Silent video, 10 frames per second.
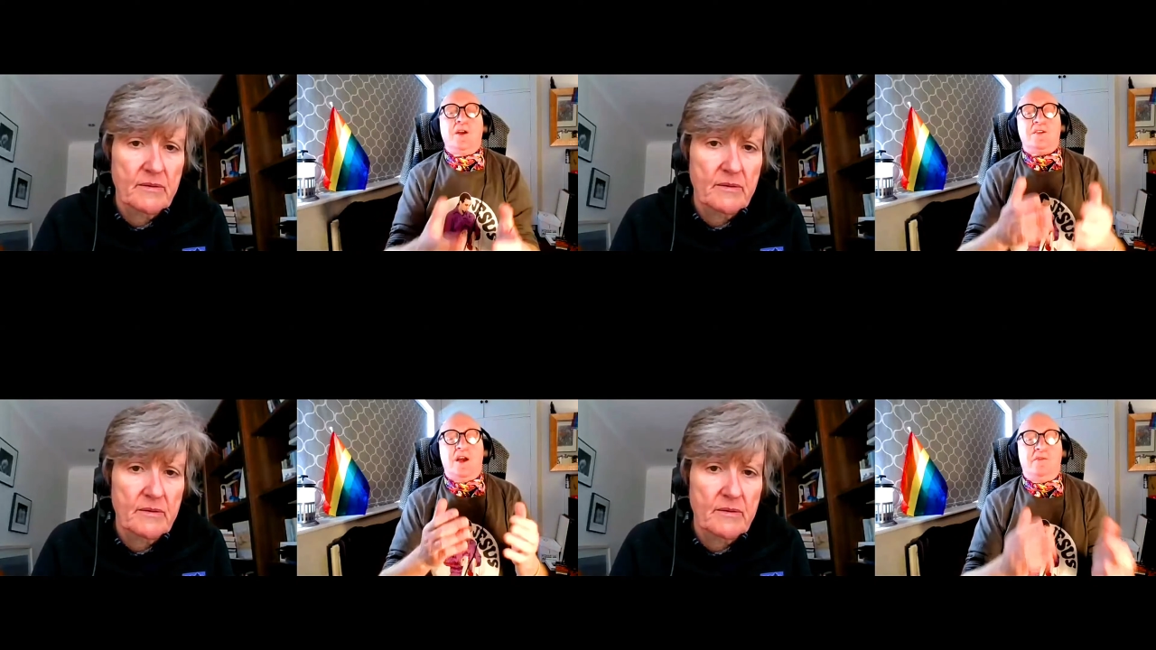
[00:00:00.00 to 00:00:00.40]

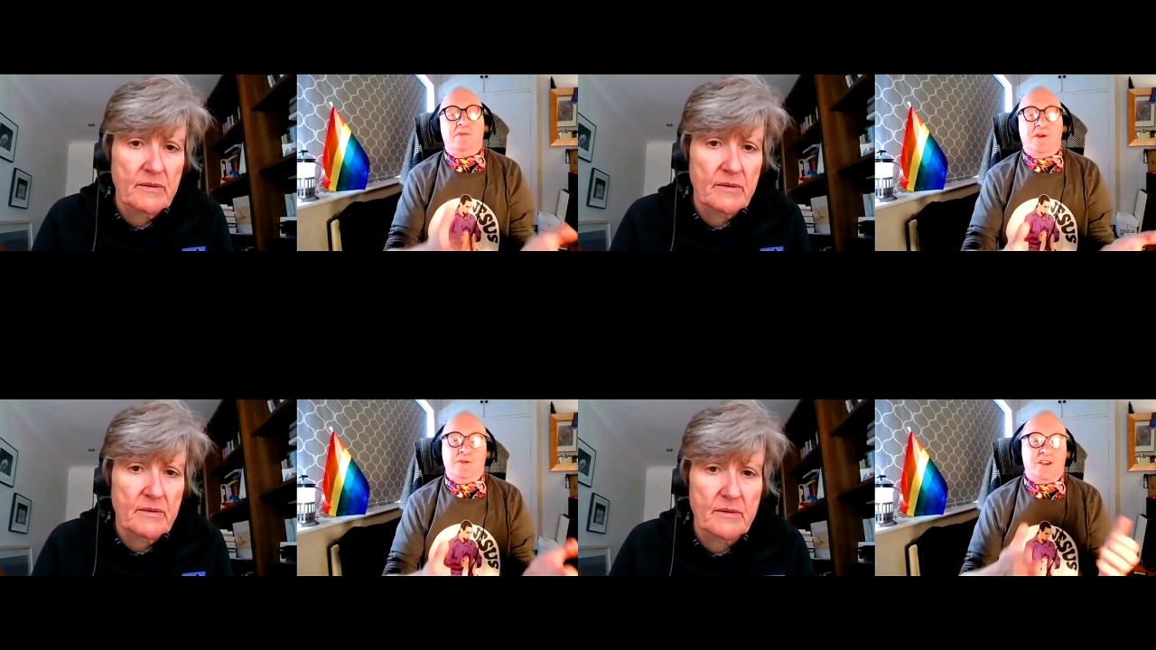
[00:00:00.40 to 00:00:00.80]
Speaker 1: to have
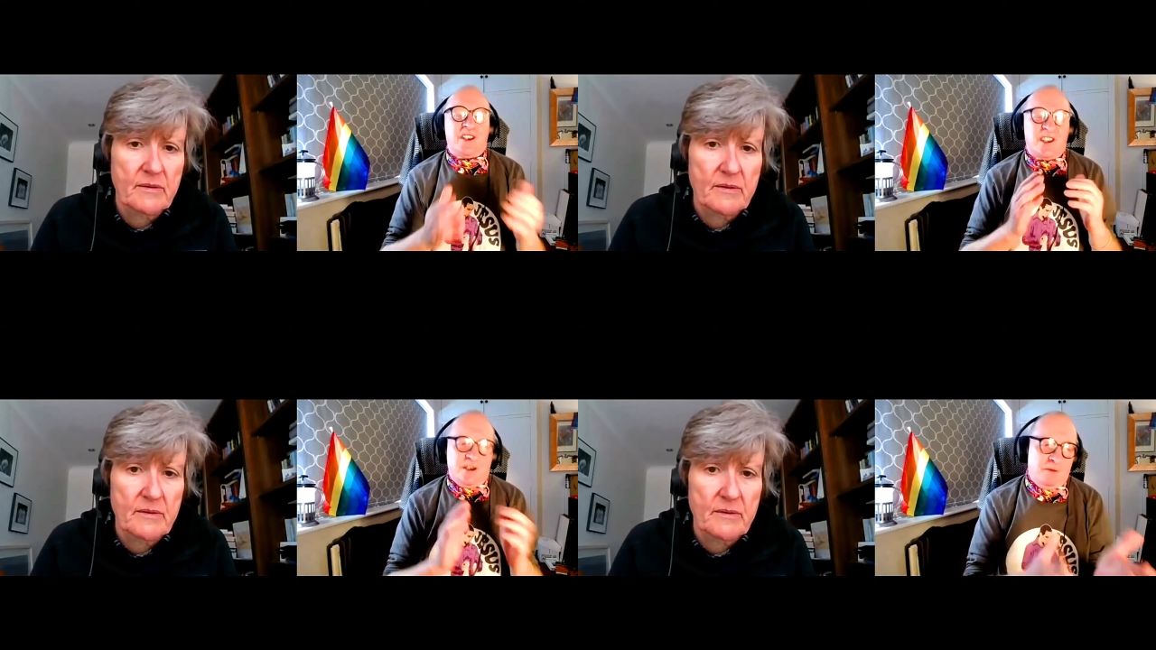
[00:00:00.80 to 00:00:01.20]
very
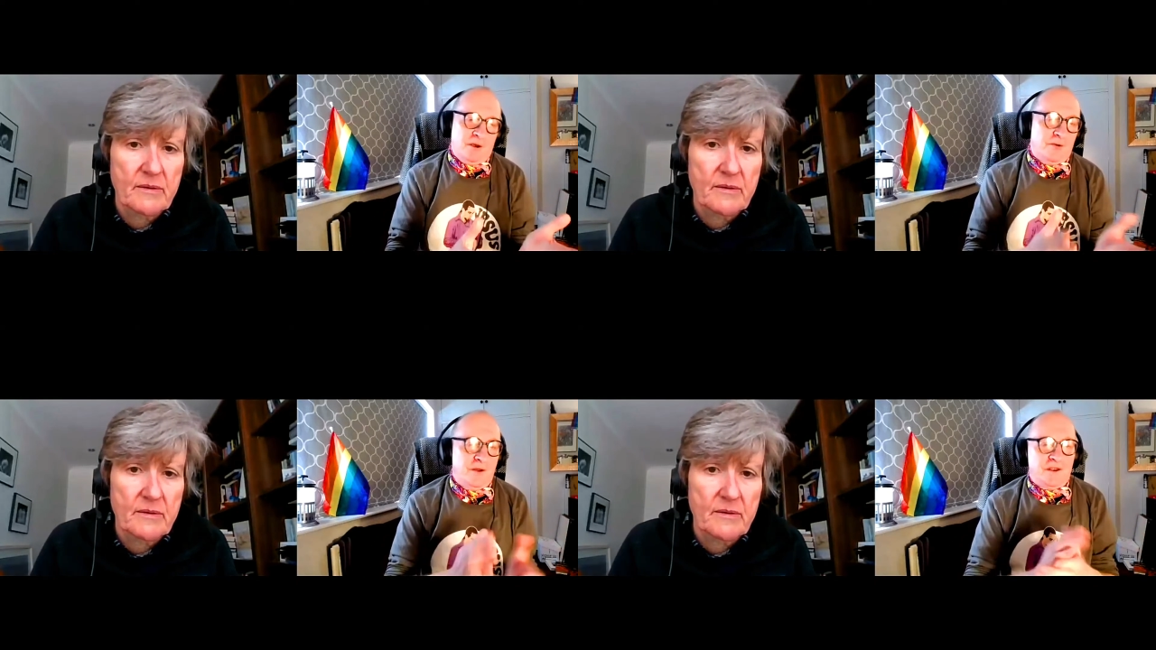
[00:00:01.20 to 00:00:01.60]

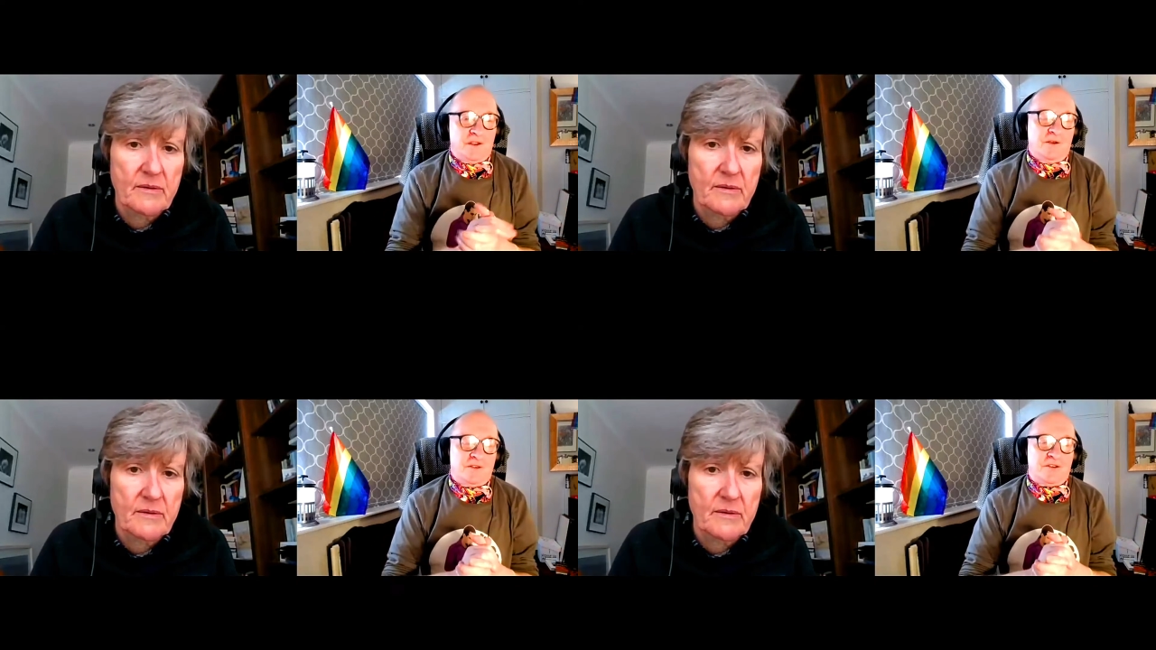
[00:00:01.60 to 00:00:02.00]
similar
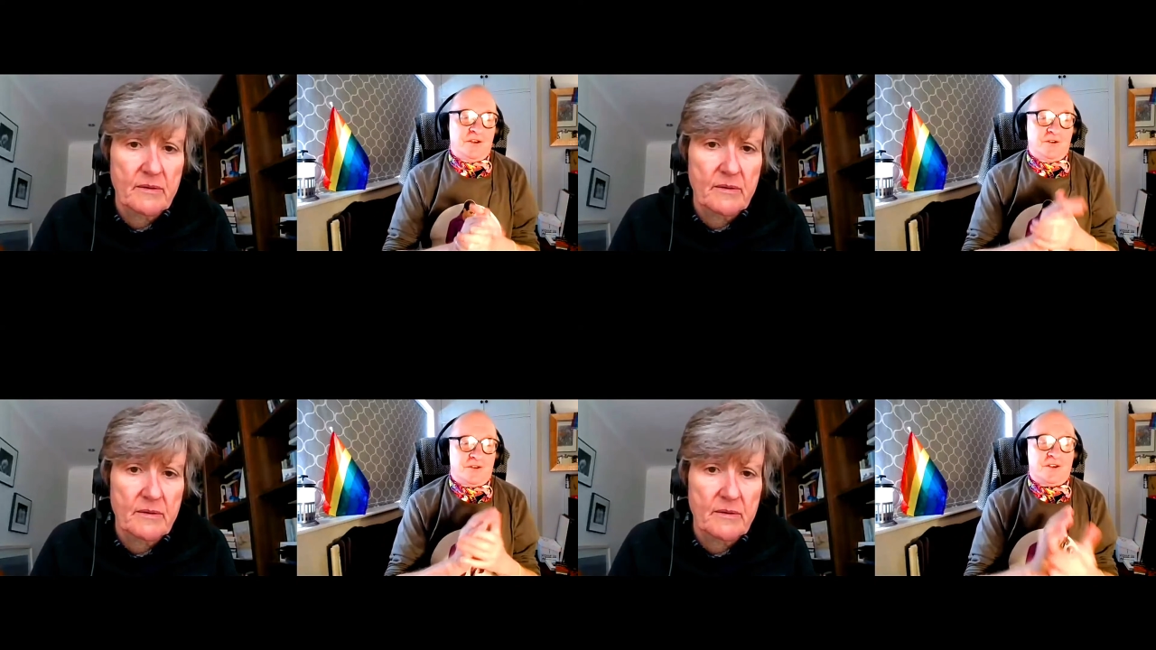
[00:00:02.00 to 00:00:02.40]
ethos to
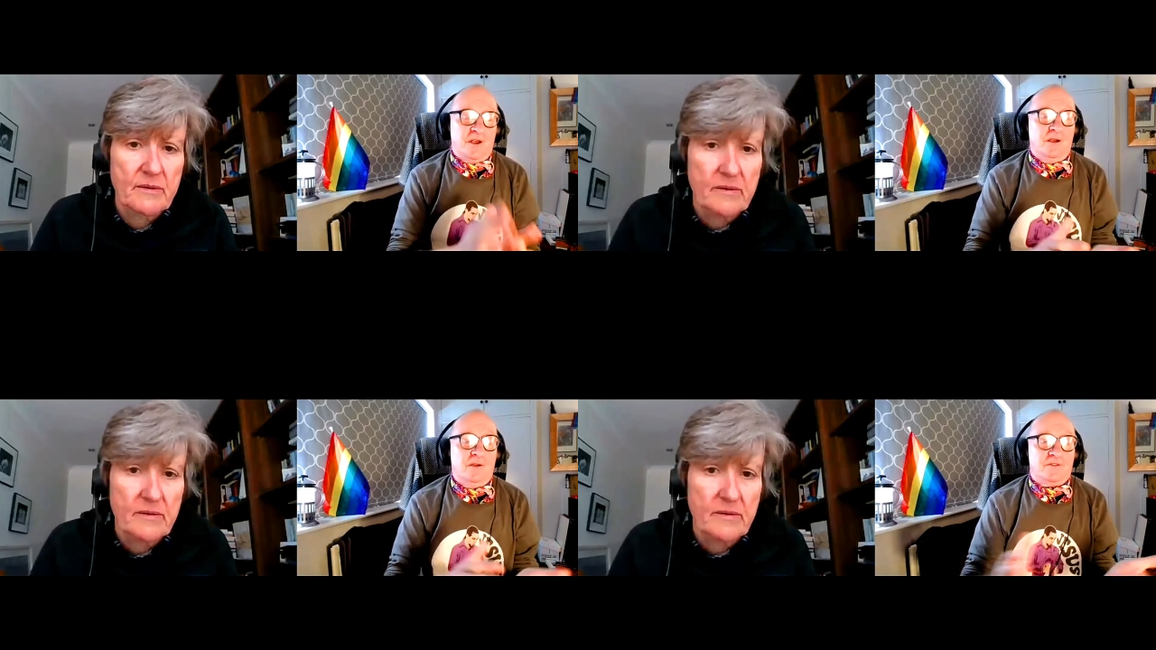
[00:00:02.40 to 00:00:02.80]

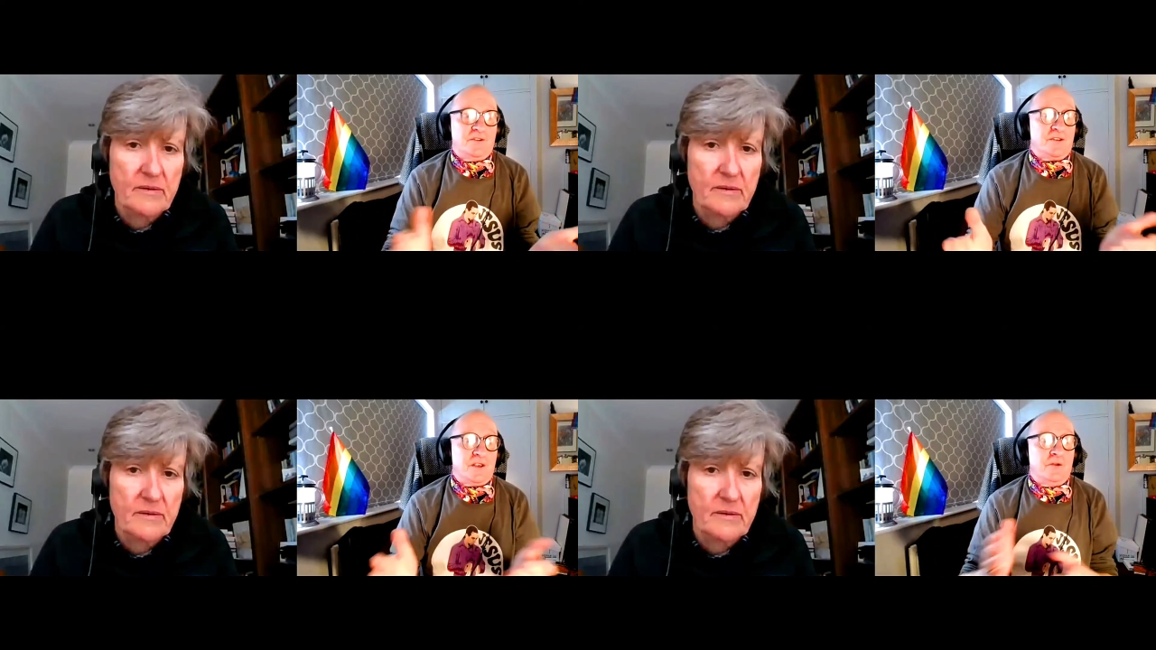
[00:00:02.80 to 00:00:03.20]
yourselves
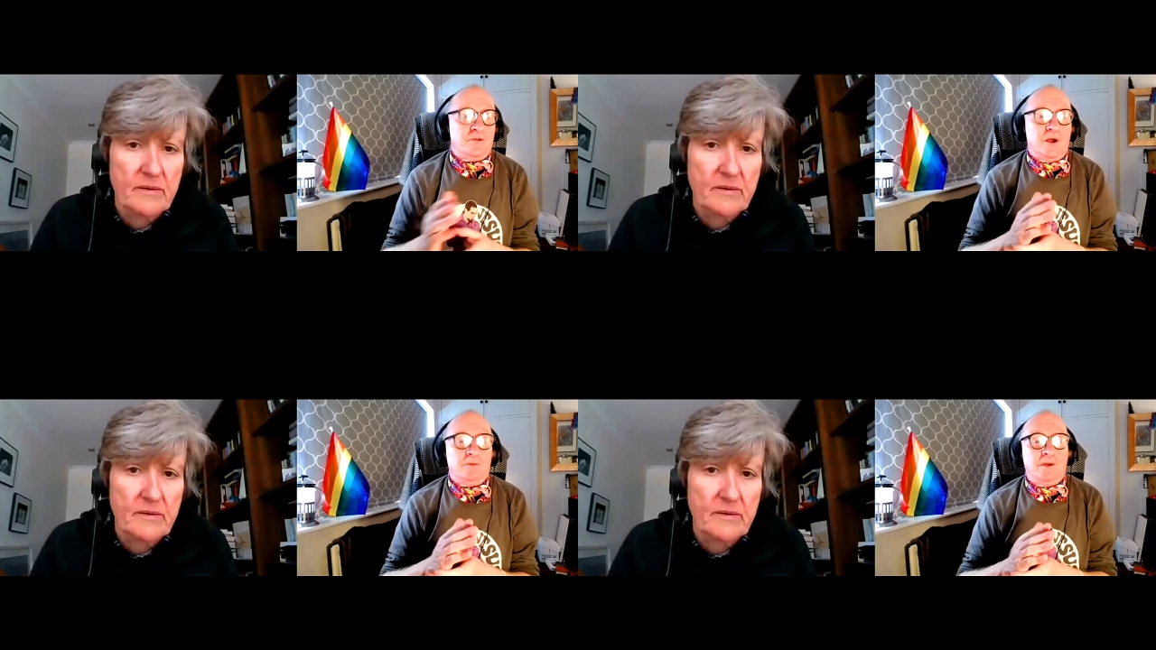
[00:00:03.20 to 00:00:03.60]
in South
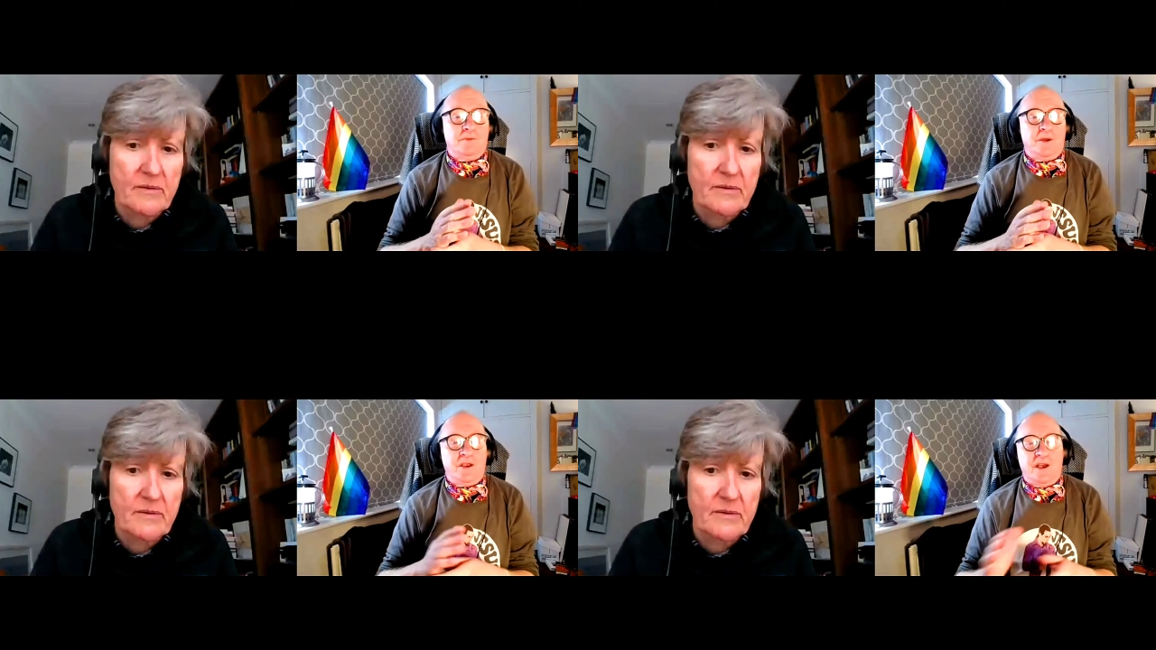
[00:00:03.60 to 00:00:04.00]
Dublin,
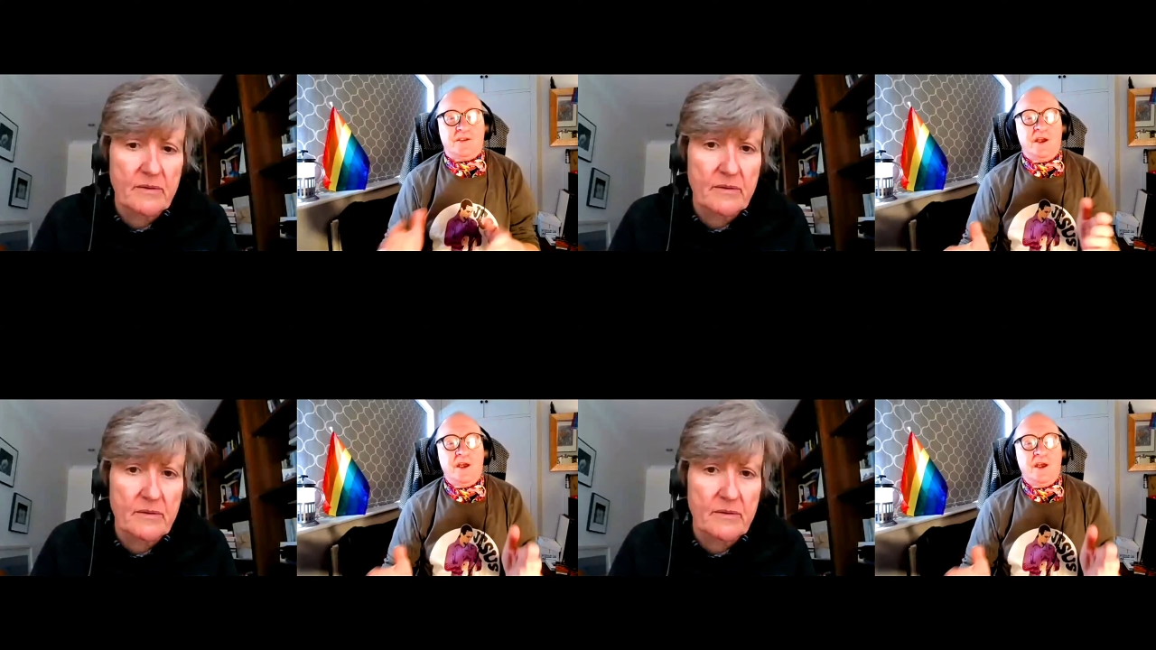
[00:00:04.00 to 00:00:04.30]
but yet